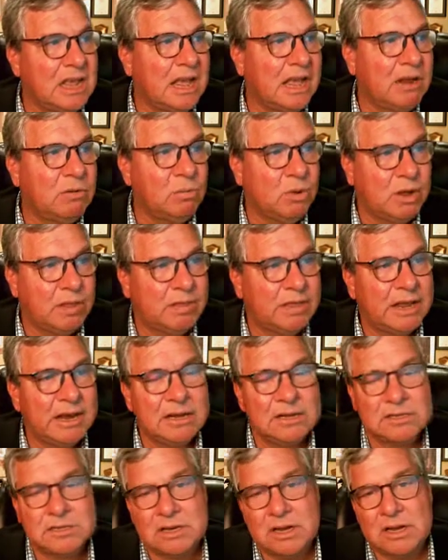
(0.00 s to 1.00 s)
and one that
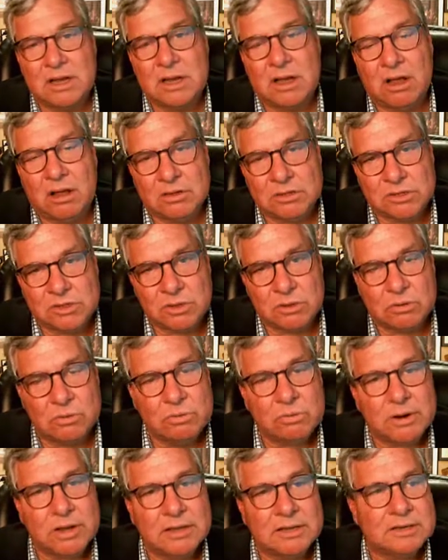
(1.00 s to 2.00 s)
is also
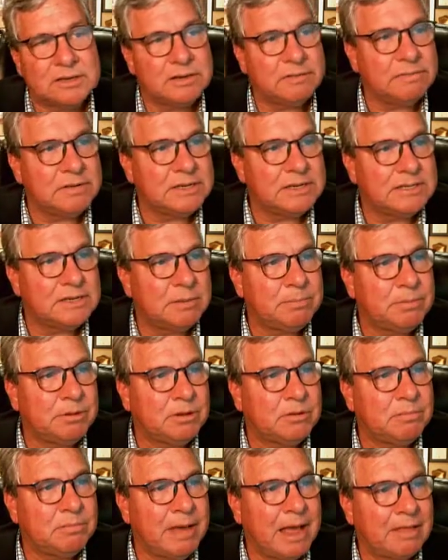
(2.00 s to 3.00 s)
relatively
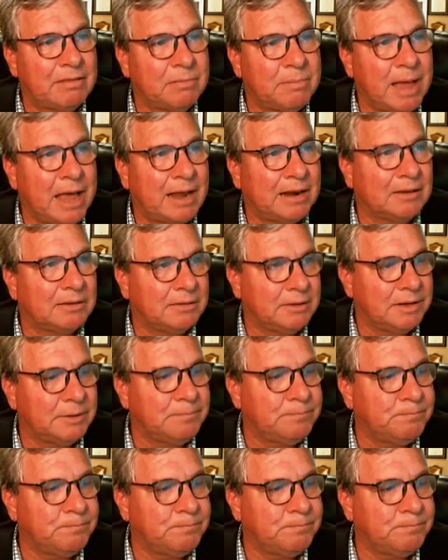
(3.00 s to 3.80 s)
simple mathematically.